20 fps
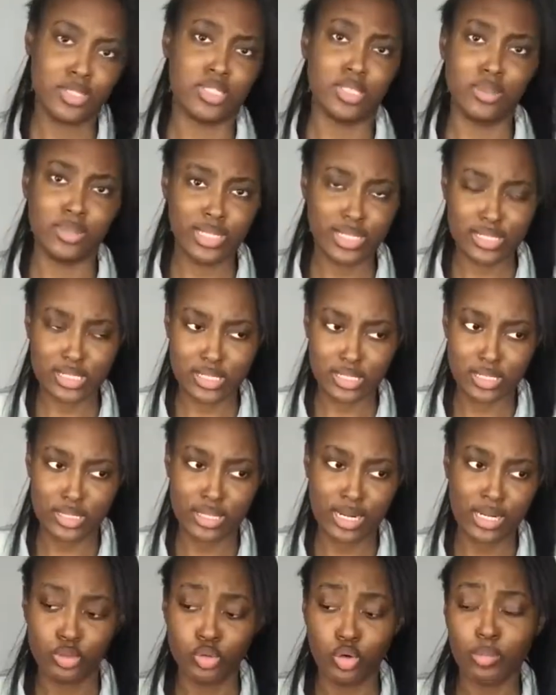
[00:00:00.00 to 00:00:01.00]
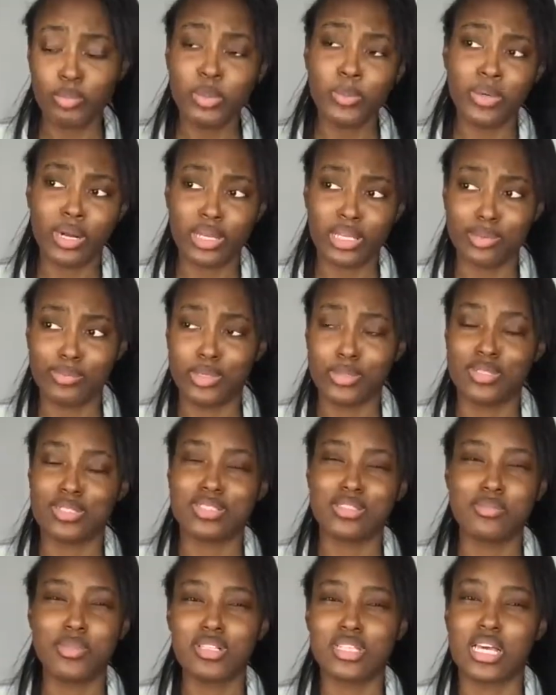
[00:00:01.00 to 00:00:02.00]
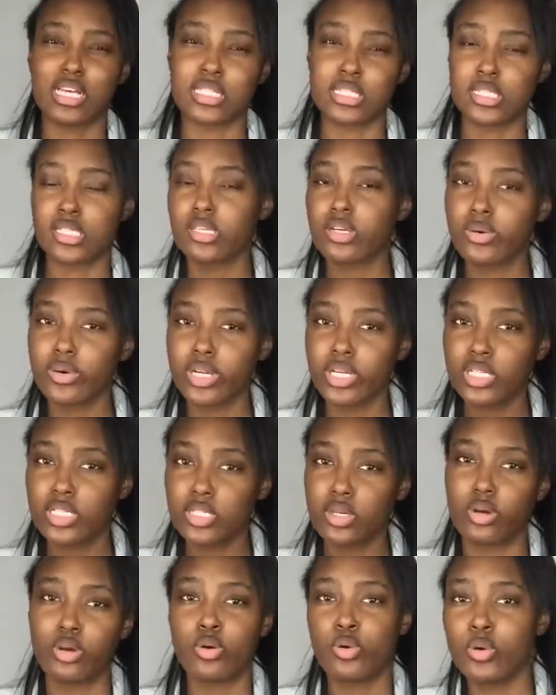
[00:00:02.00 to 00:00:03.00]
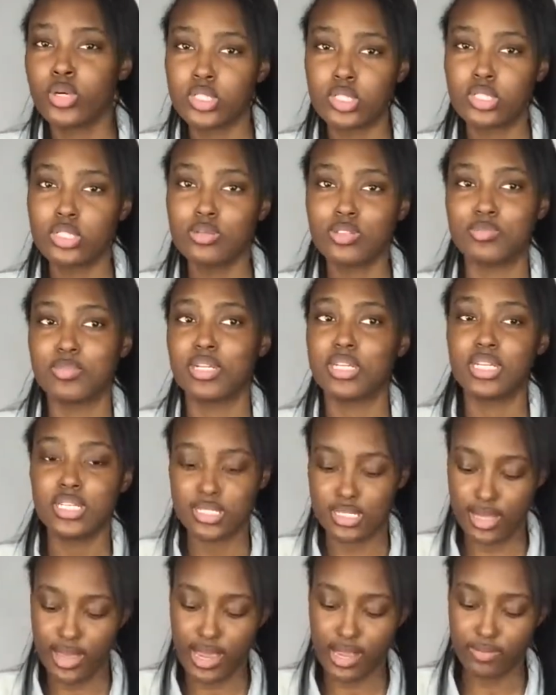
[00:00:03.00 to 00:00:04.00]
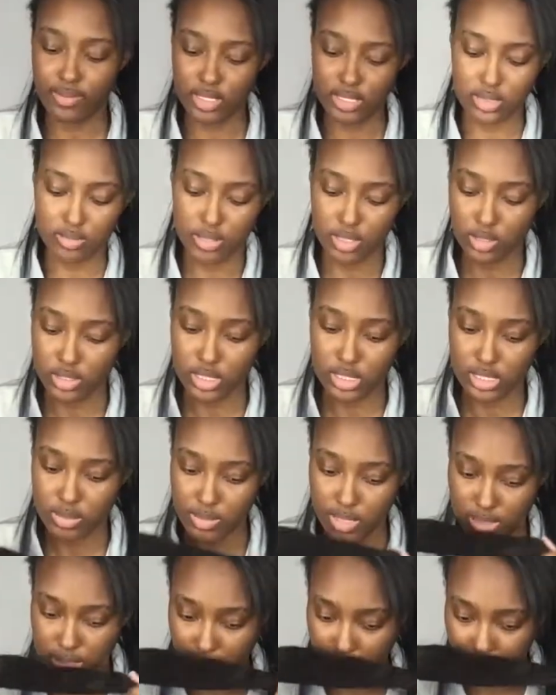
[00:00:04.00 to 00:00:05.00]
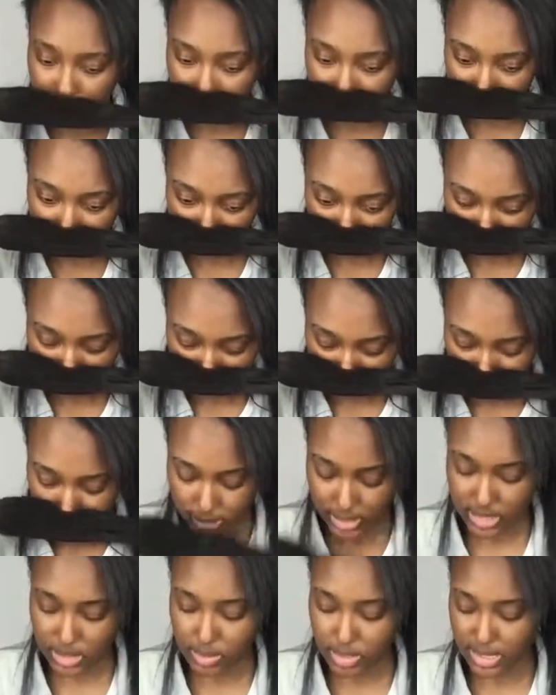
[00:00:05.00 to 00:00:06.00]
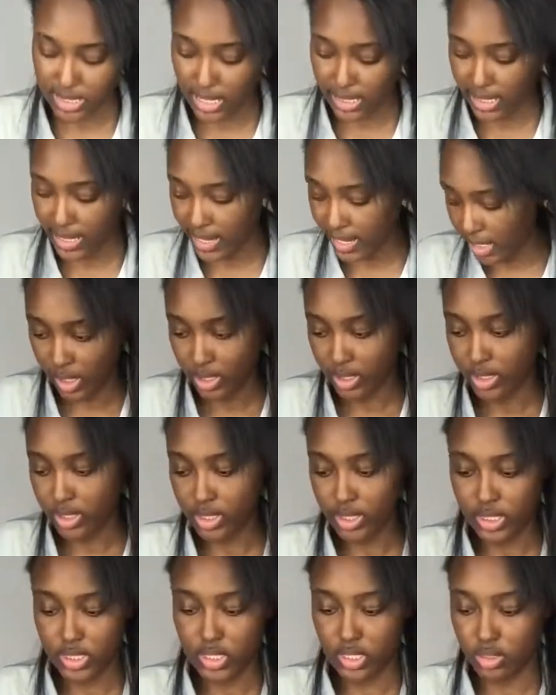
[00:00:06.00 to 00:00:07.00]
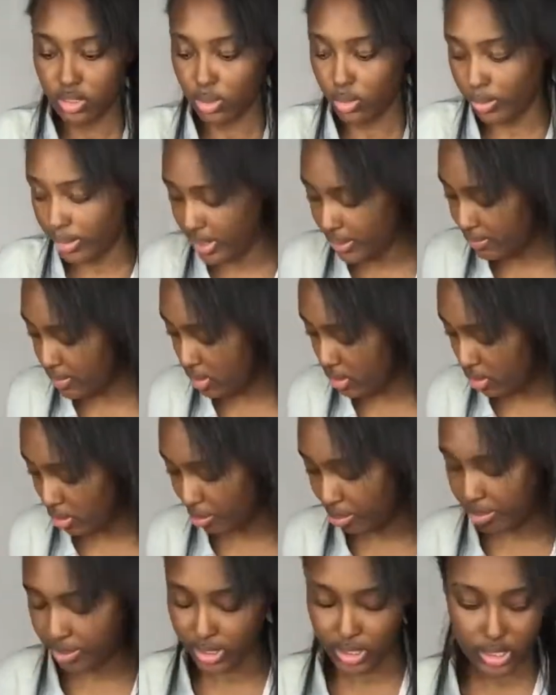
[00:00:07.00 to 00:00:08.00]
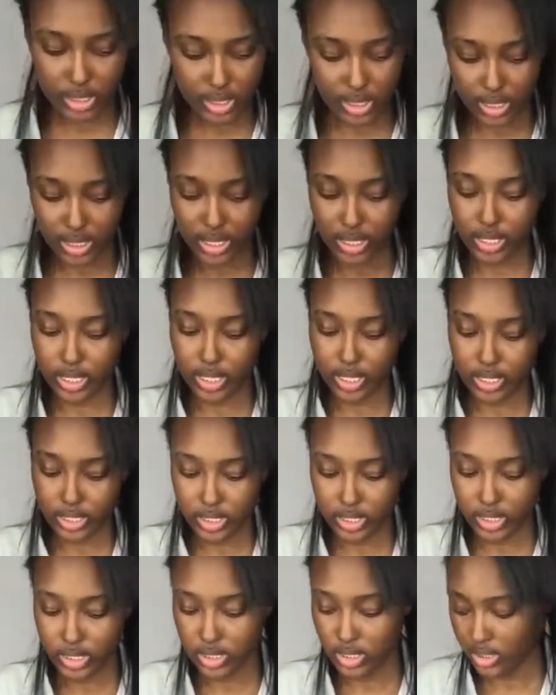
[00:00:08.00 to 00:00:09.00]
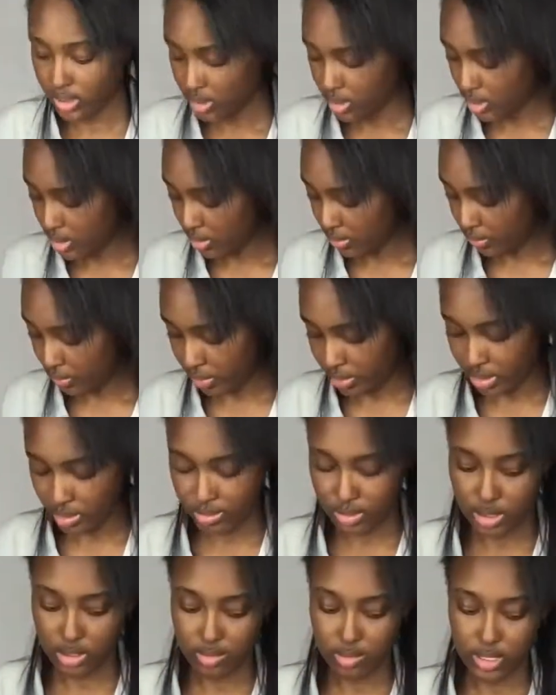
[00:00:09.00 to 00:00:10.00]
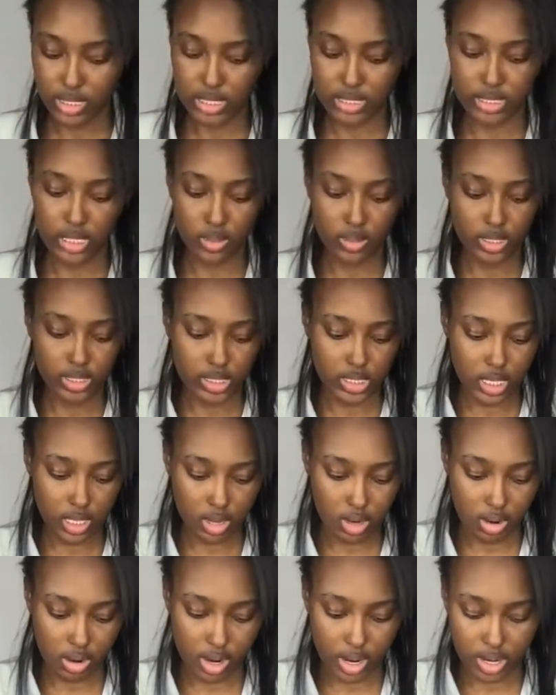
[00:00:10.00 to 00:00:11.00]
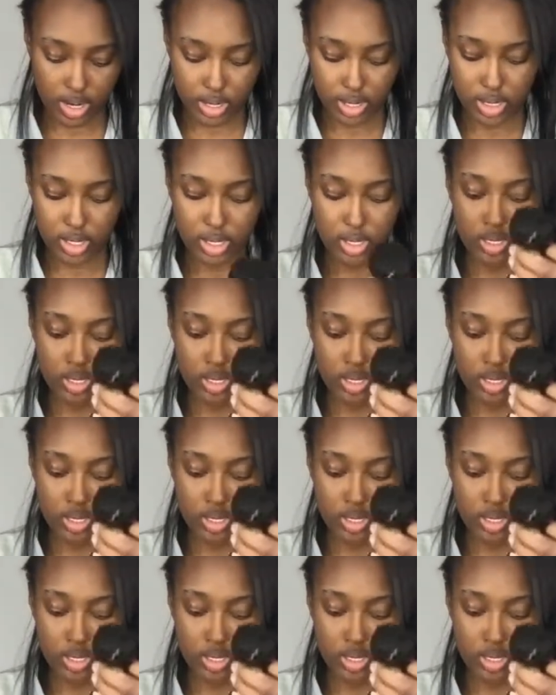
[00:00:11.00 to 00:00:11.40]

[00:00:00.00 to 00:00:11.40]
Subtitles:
So that's good. Normally when I get bundles, it smells like cigarettes or corn chips, but it doesn't have that smell. It just smells like hair. Yeah, so the wefts are pretty thick for them to be as long as they are.